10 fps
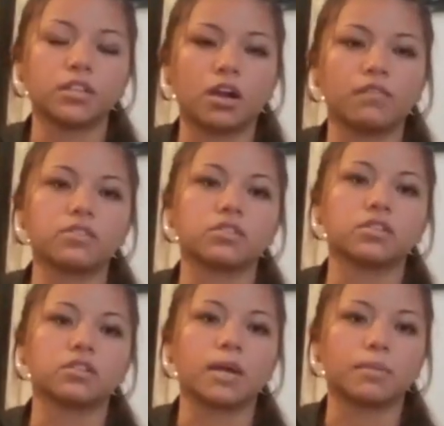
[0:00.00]
the
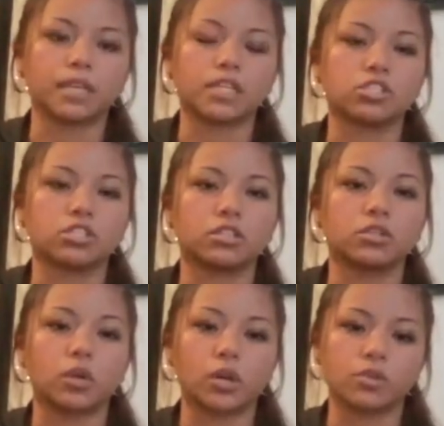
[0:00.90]
officer application,
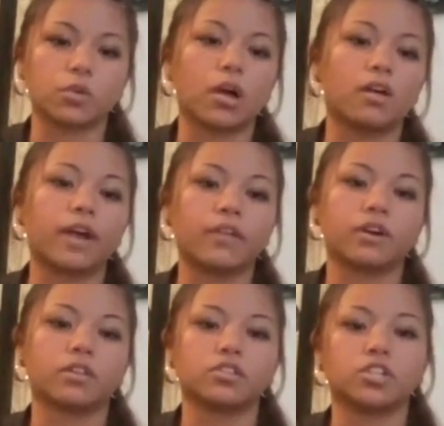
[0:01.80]
you can also qualify
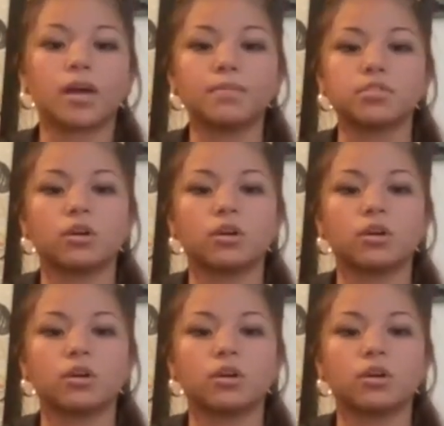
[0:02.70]
for other jobs.